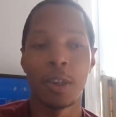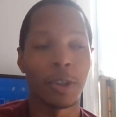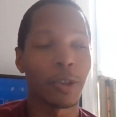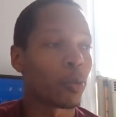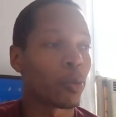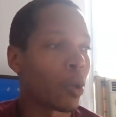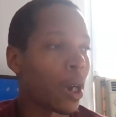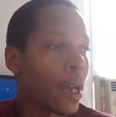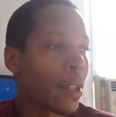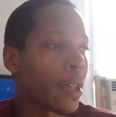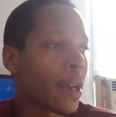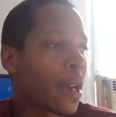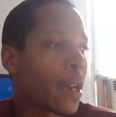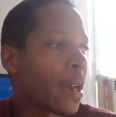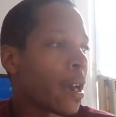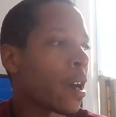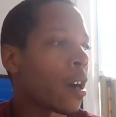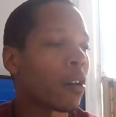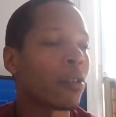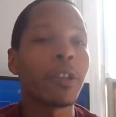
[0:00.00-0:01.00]
So why the
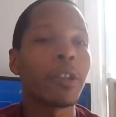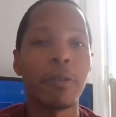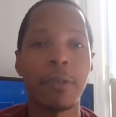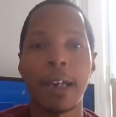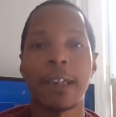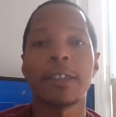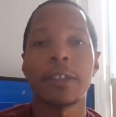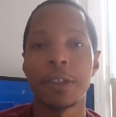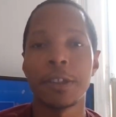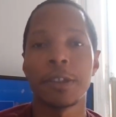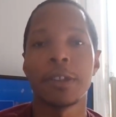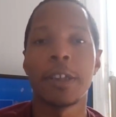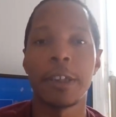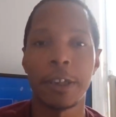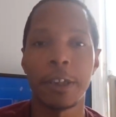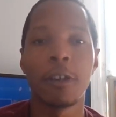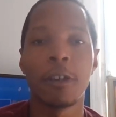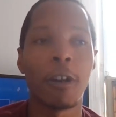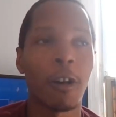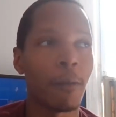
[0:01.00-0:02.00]
hell are you actually
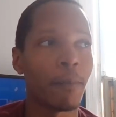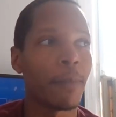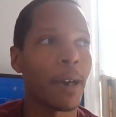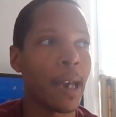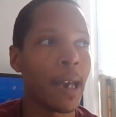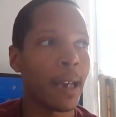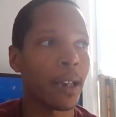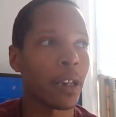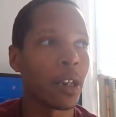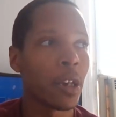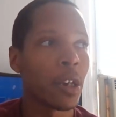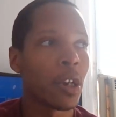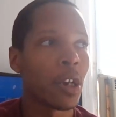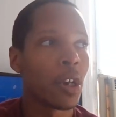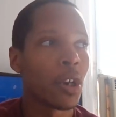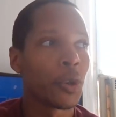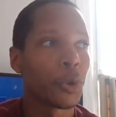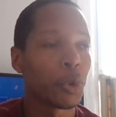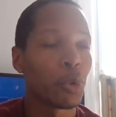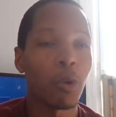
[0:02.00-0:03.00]
sitting there going back
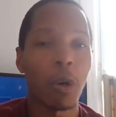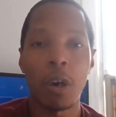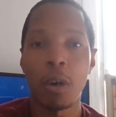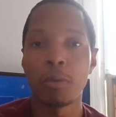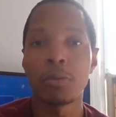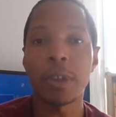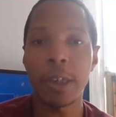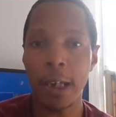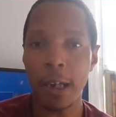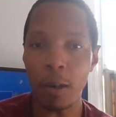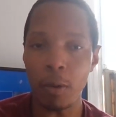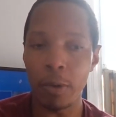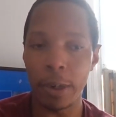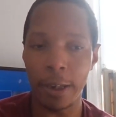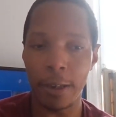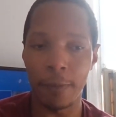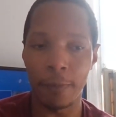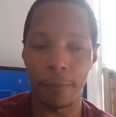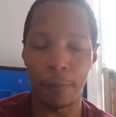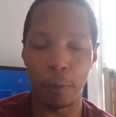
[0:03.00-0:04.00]
to a hotel
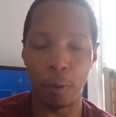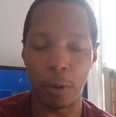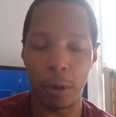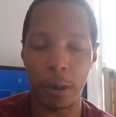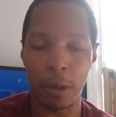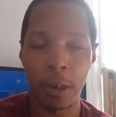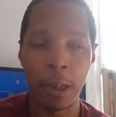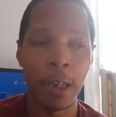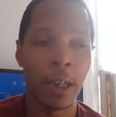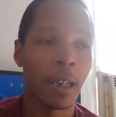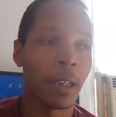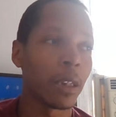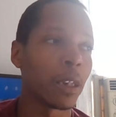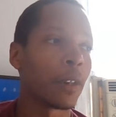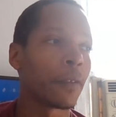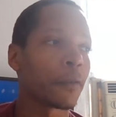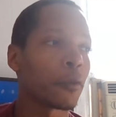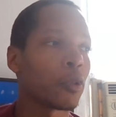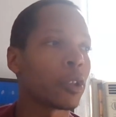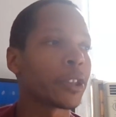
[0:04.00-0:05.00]
with him for?
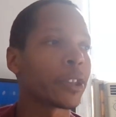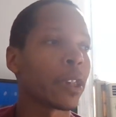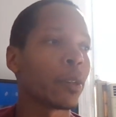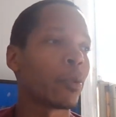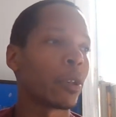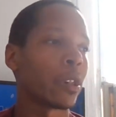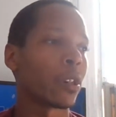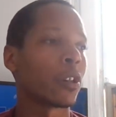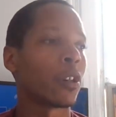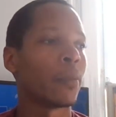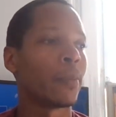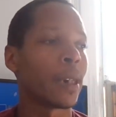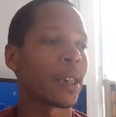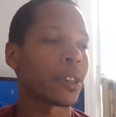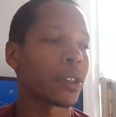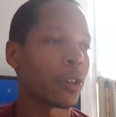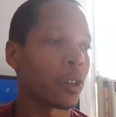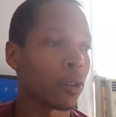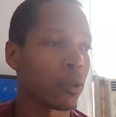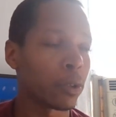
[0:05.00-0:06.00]
Now, of course, they want to go
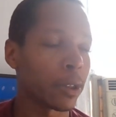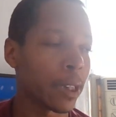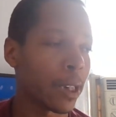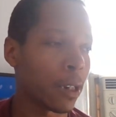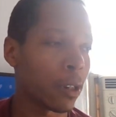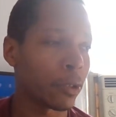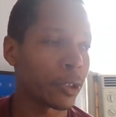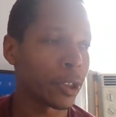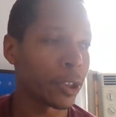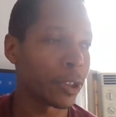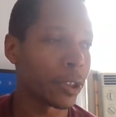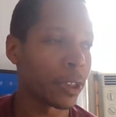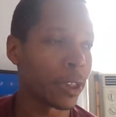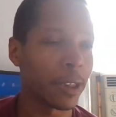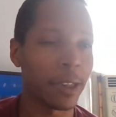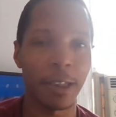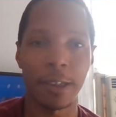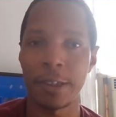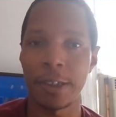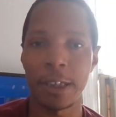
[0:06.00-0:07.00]
back to the hotel. She's
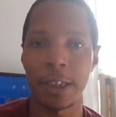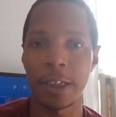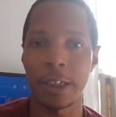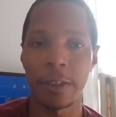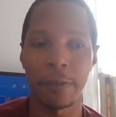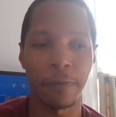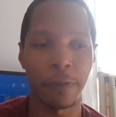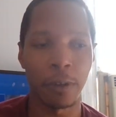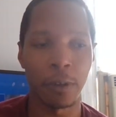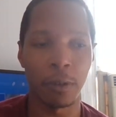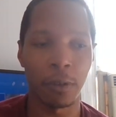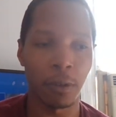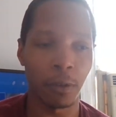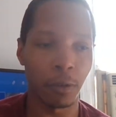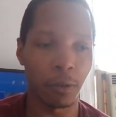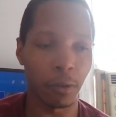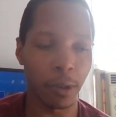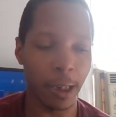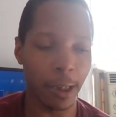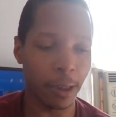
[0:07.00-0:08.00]
sitting there saying she's feeling a
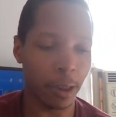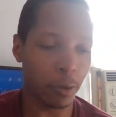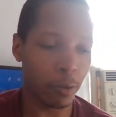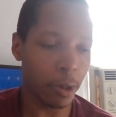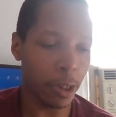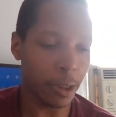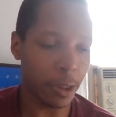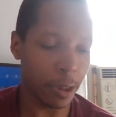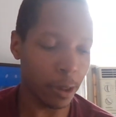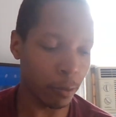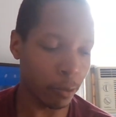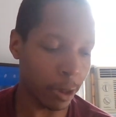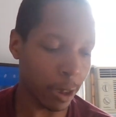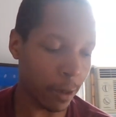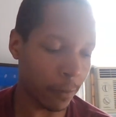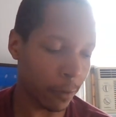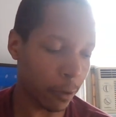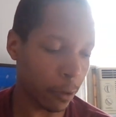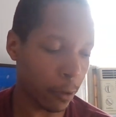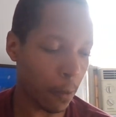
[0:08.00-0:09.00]
little kind of queasy or
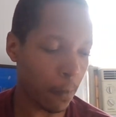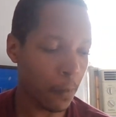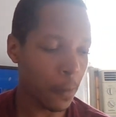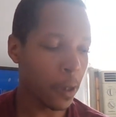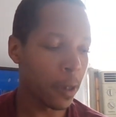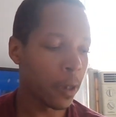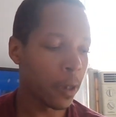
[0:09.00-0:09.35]
whatever.